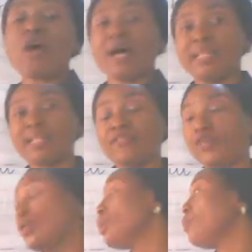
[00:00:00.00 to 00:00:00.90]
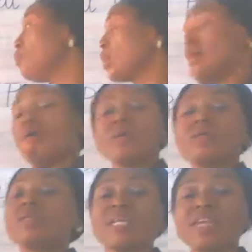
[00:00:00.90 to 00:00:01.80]
I leave you, I'm
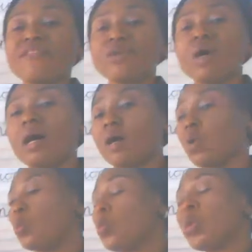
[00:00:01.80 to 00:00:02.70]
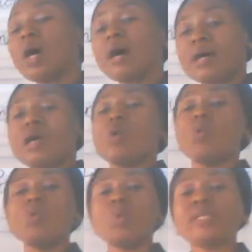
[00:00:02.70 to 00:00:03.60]
going to give you a homework
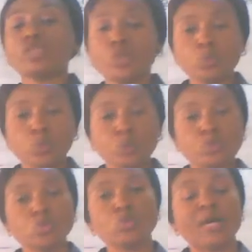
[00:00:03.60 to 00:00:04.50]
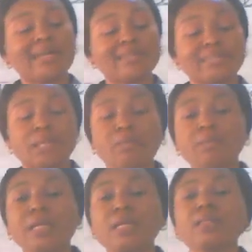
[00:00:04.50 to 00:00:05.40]
which you will do and
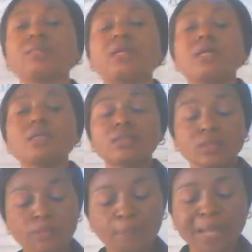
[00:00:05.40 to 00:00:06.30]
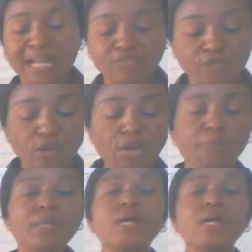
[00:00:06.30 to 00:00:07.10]
submit to the platform.